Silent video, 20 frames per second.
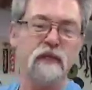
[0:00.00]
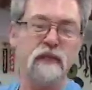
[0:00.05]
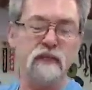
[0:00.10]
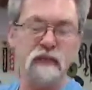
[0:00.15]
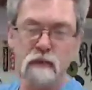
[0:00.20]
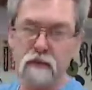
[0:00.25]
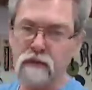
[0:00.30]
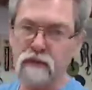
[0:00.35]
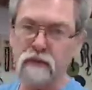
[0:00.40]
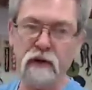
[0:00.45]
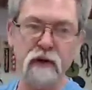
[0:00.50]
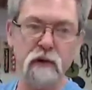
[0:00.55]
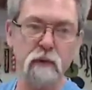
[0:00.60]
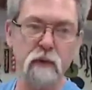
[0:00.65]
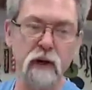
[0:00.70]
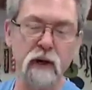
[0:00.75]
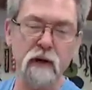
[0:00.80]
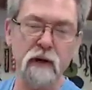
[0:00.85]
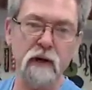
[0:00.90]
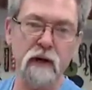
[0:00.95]
She was very
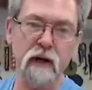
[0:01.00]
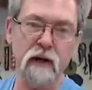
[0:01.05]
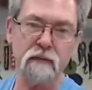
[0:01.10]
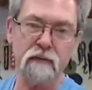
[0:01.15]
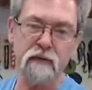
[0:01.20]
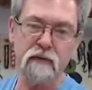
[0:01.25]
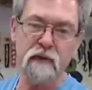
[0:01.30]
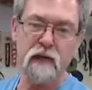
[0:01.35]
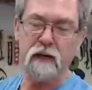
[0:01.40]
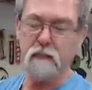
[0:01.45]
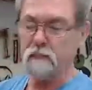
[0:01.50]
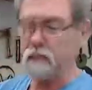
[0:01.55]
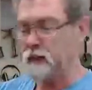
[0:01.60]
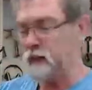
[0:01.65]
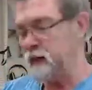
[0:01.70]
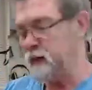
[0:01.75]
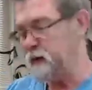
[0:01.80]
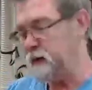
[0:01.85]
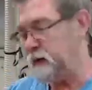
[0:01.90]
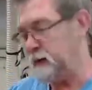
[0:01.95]
wary after that.
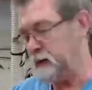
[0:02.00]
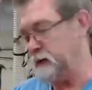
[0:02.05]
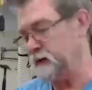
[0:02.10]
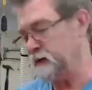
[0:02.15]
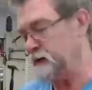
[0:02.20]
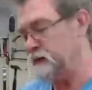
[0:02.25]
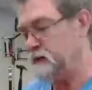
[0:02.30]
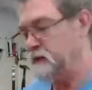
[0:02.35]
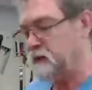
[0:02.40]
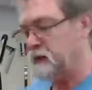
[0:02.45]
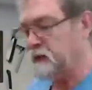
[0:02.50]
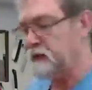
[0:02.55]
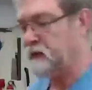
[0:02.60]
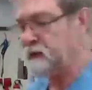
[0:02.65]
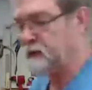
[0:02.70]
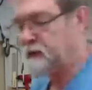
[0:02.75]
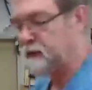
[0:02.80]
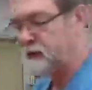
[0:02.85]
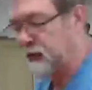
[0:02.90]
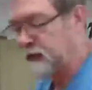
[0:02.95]
But anyway, that's, as
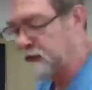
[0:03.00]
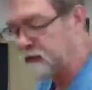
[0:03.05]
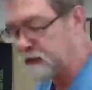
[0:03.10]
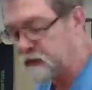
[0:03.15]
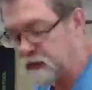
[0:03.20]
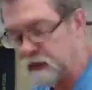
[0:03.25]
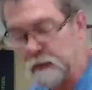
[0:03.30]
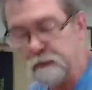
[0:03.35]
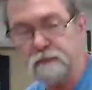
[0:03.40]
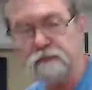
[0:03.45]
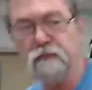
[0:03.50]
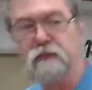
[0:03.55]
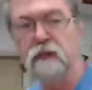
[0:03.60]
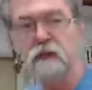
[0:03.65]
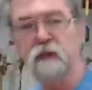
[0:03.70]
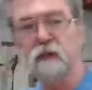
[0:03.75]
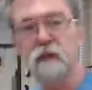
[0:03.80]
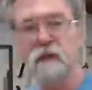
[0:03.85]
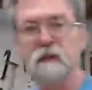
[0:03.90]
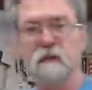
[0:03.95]
I say, that's a tip.
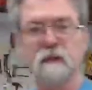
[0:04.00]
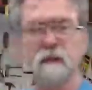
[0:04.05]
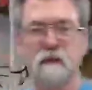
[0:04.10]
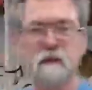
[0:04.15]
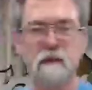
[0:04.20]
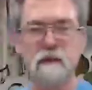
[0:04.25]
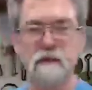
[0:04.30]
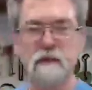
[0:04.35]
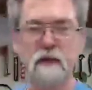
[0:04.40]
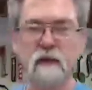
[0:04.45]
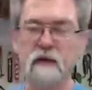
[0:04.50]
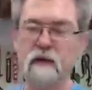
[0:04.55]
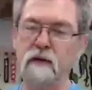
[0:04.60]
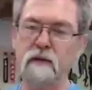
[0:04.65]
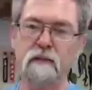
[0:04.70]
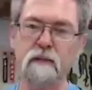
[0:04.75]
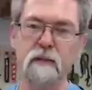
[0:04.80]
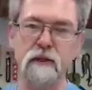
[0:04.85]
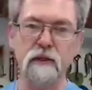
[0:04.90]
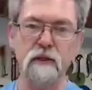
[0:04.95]
Don't
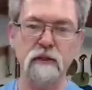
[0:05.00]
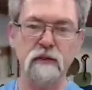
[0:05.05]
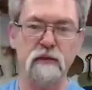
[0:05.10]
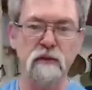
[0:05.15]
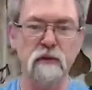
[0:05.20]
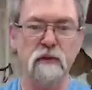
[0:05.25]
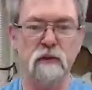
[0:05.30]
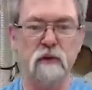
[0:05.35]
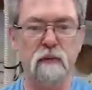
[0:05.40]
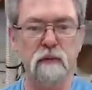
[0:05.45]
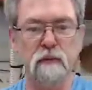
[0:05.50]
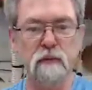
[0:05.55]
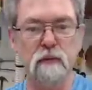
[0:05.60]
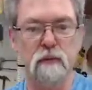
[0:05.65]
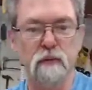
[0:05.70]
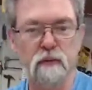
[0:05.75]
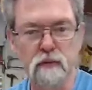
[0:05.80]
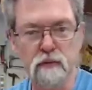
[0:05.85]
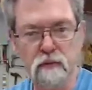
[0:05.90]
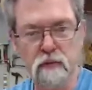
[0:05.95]
leave machines turned on,
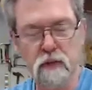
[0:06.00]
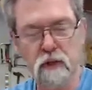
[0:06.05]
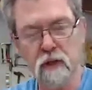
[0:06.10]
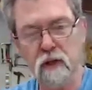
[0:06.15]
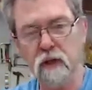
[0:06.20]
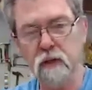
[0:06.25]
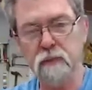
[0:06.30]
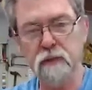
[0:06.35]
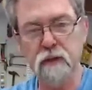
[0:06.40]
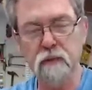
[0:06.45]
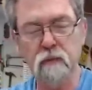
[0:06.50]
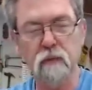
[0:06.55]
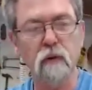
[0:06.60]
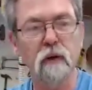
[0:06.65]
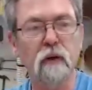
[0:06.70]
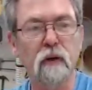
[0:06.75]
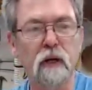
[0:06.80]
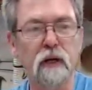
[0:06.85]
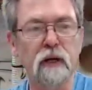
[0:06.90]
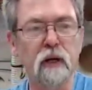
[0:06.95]
because a lot of
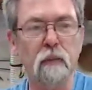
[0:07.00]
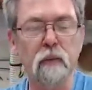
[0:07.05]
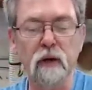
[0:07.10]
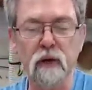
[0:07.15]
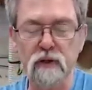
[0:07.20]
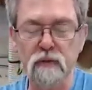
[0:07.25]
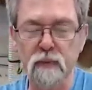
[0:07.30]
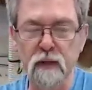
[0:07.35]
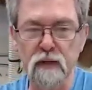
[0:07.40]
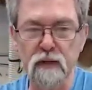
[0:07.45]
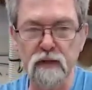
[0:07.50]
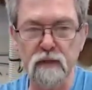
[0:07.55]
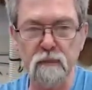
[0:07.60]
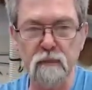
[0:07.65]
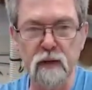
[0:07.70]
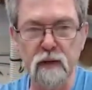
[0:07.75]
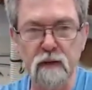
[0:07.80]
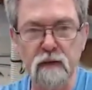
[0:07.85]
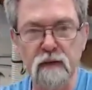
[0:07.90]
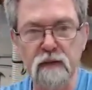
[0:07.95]
people, I know we're not supposed to
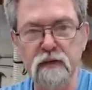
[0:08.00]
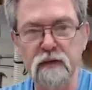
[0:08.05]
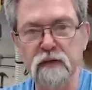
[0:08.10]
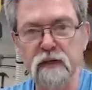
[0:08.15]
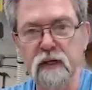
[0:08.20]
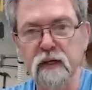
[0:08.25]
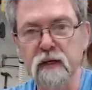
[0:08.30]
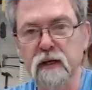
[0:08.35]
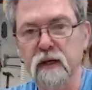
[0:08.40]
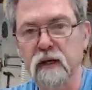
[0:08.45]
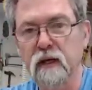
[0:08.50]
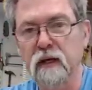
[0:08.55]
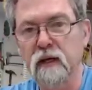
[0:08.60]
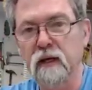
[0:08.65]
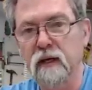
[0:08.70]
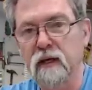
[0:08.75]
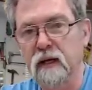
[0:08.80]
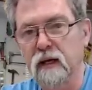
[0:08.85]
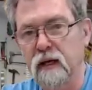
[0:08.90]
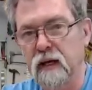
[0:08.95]
plug things in
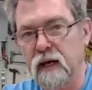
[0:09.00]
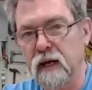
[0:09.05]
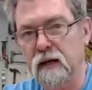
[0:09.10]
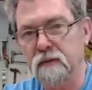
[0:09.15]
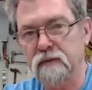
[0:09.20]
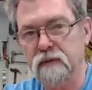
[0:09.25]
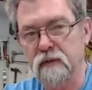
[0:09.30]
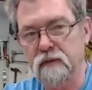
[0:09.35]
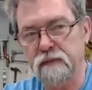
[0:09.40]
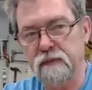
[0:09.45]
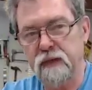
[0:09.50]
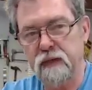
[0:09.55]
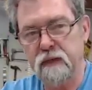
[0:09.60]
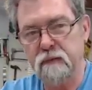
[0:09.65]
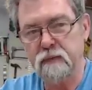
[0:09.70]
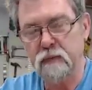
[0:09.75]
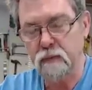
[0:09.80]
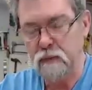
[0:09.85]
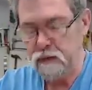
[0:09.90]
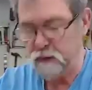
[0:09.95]
after the
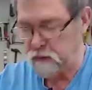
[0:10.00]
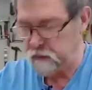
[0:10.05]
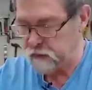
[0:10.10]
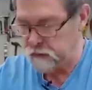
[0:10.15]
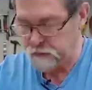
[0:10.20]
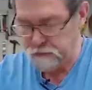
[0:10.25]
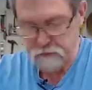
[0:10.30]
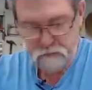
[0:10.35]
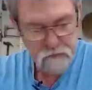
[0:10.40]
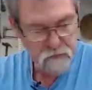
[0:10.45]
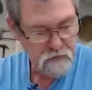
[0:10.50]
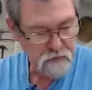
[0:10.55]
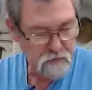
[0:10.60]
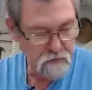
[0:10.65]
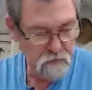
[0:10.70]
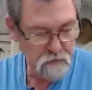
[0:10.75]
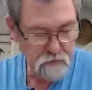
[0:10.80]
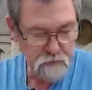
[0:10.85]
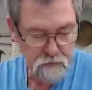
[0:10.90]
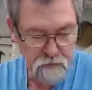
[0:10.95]
fact, but we do it.
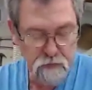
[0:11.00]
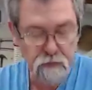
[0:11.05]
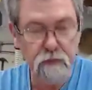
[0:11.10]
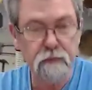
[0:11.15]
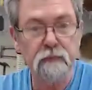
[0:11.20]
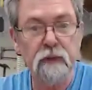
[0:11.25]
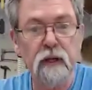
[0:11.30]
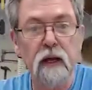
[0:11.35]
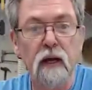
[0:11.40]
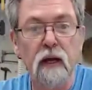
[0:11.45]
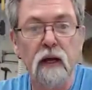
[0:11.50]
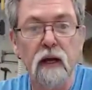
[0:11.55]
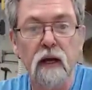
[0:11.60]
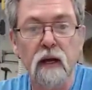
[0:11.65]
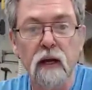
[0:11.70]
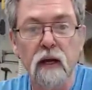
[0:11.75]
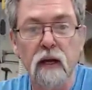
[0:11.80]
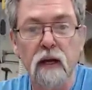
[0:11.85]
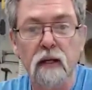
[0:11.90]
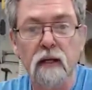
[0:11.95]
That's all there is to it.
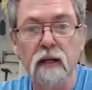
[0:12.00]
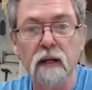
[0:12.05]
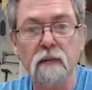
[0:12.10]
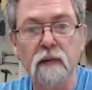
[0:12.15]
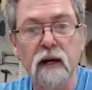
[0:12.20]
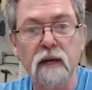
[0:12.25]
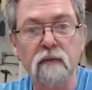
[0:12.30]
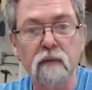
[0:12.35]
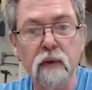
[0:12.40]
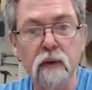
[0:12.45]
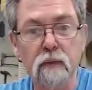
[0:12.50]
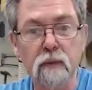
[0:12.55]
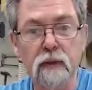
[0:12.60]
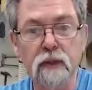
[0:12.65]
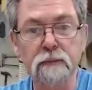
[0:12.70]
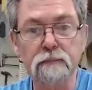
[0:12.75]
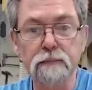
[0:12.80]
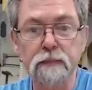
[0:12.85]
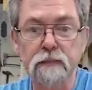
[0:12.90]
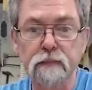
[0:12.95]
Okay, I'm going to have a quick
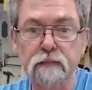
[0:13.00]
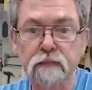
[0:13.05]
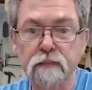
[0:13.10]
read.